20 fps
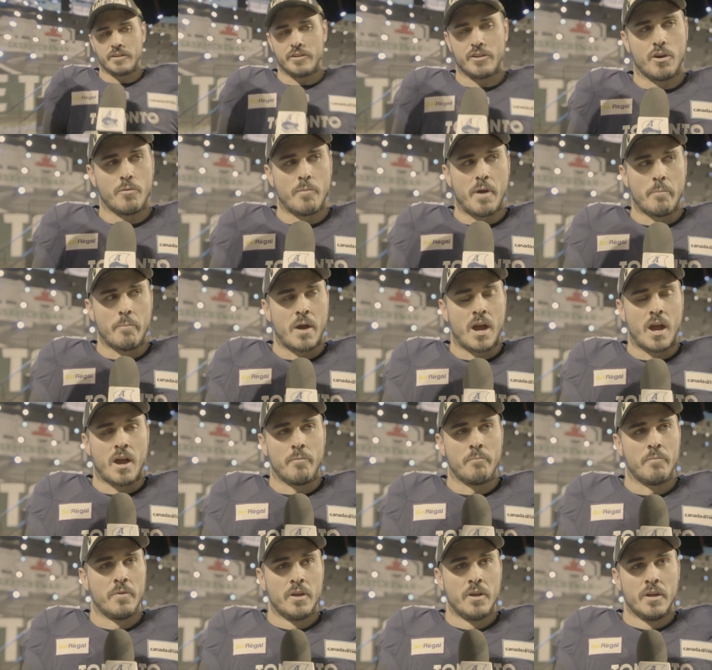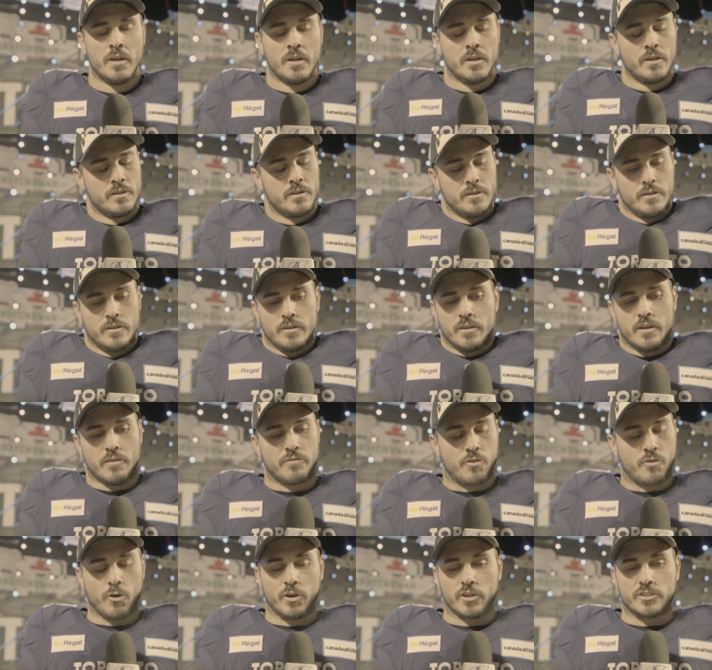you know, my mom,
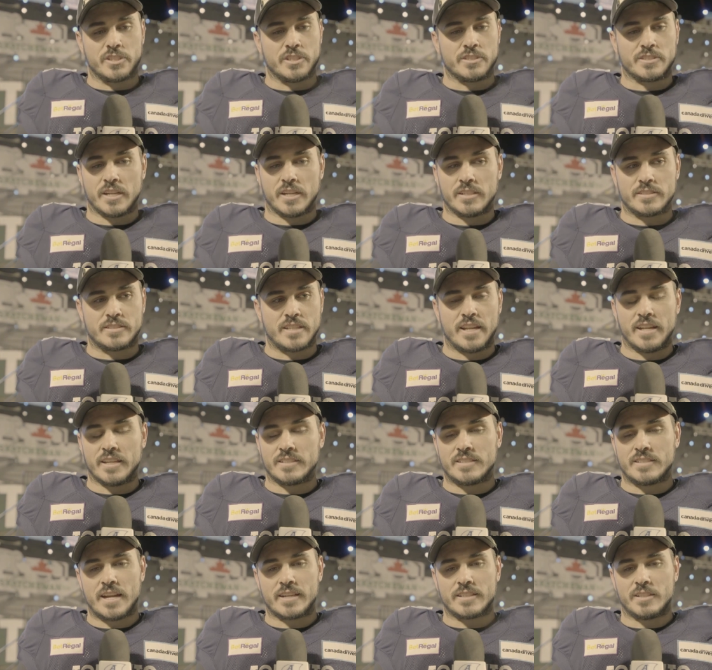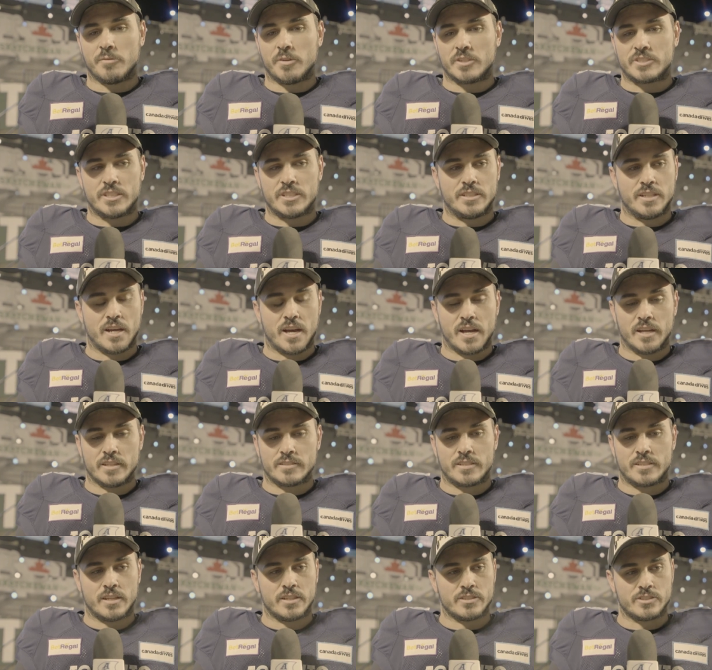of course, she's going to send exactly what she
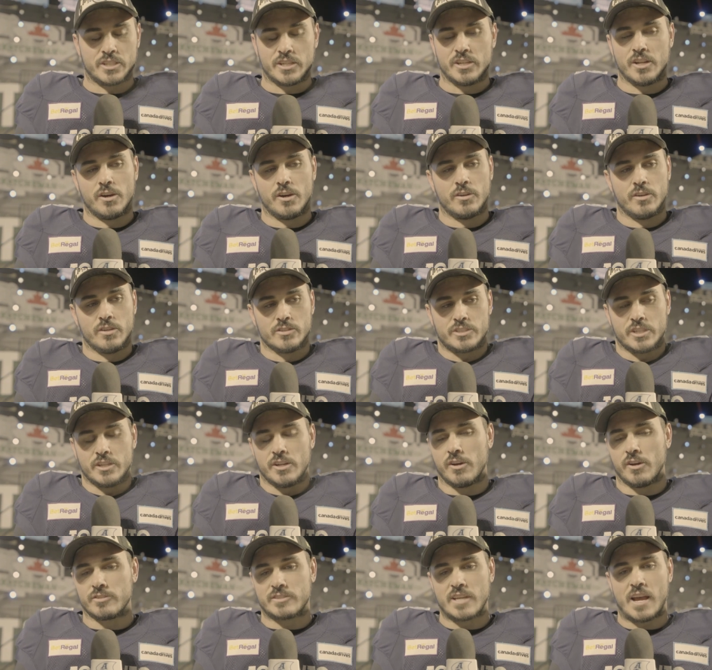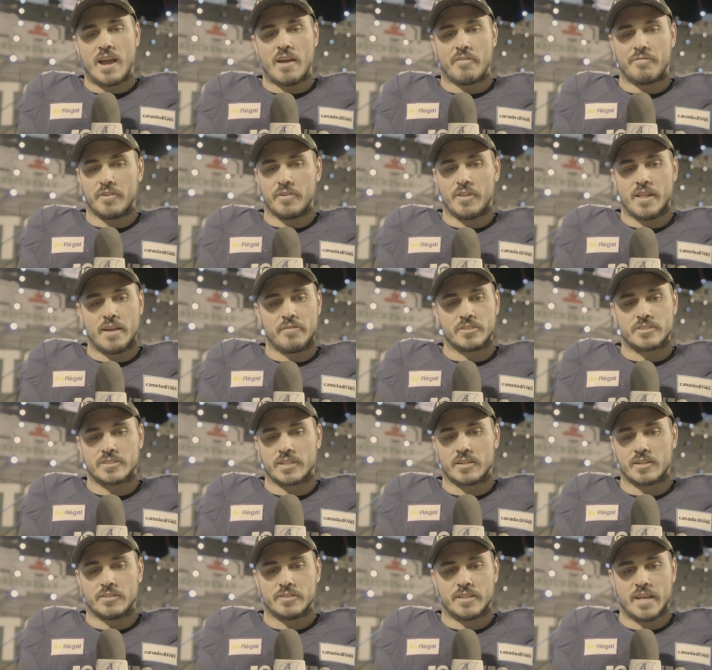does. She knows how I feel every
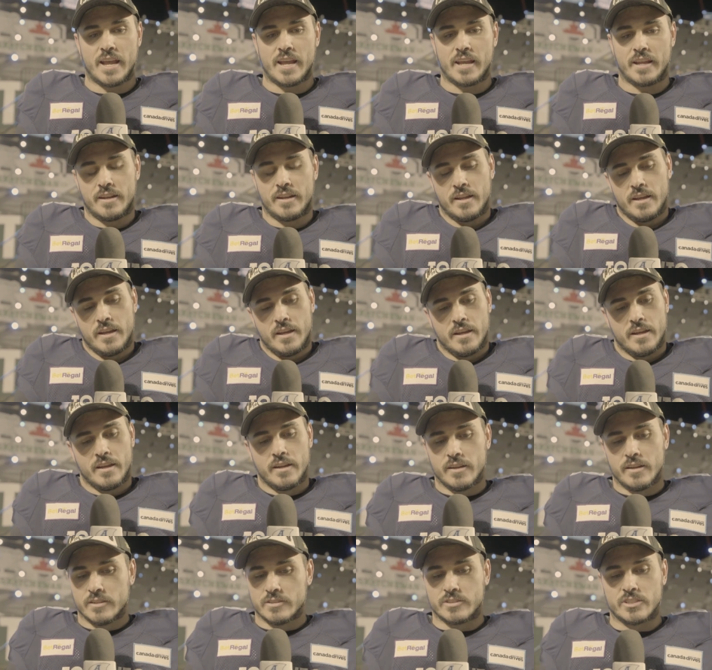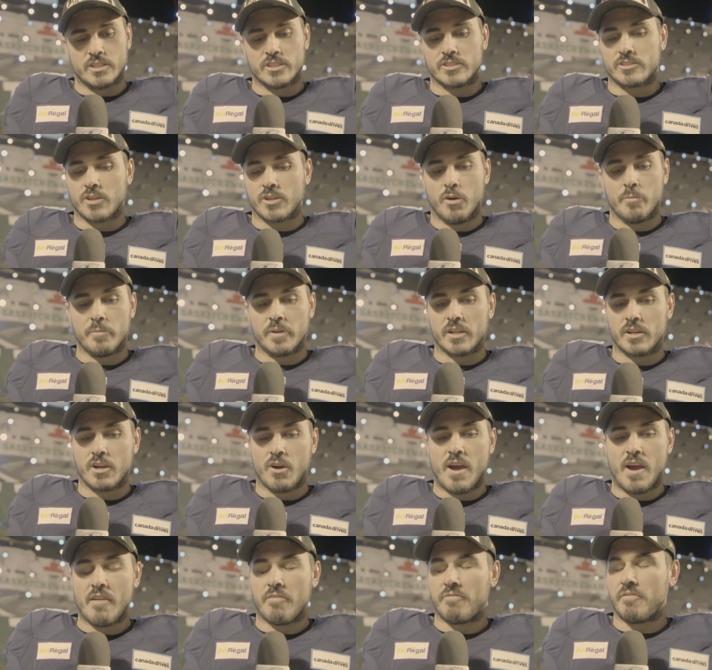single day, and she just told me to go
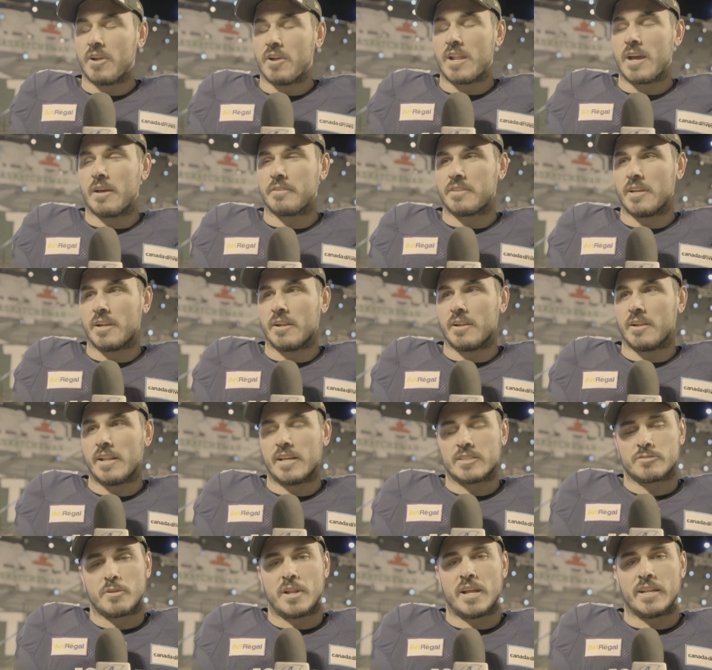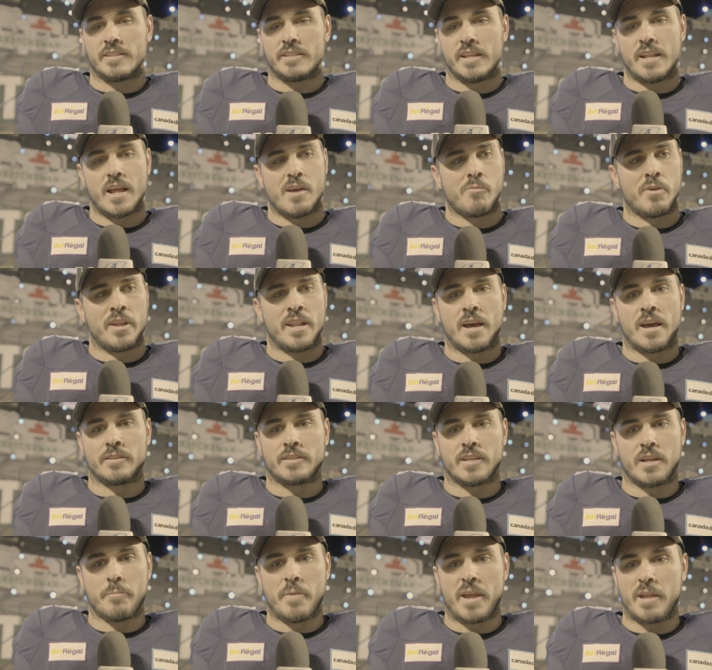have fun out there, and that's what I did. I went out
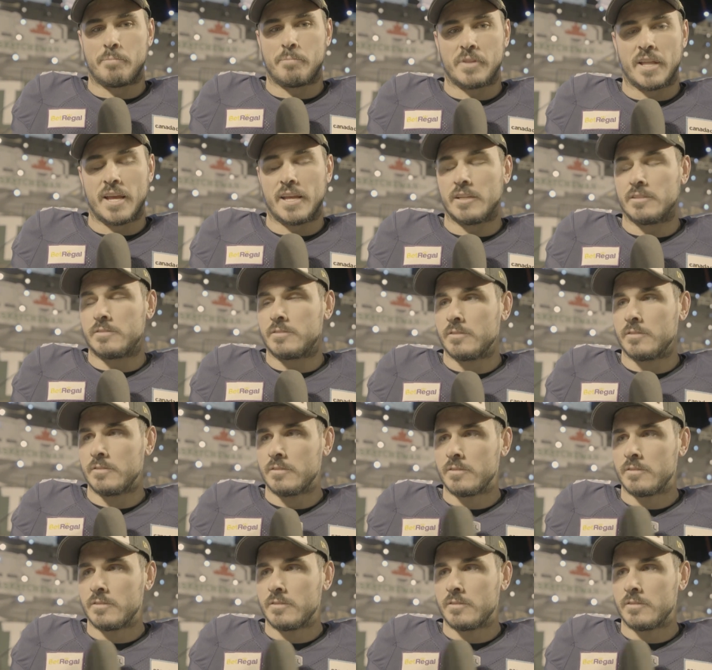there, made plays.